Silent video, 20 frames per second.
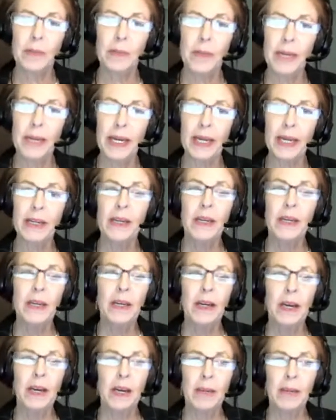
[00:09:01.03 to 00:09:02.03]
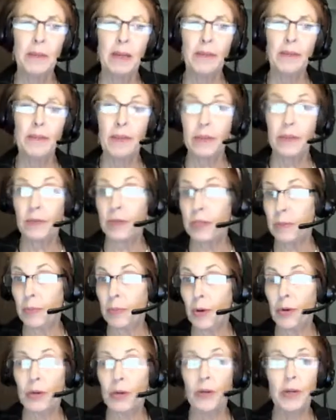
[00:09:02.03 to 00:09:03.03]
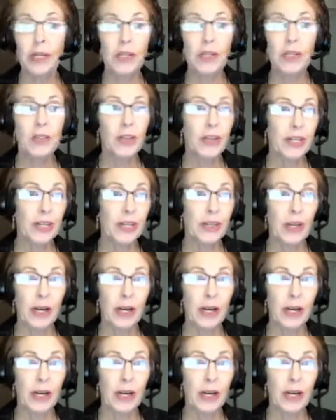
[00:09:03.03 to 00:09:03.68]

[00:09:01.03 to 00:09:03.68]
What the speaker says: bit, if it was a brokerage looking to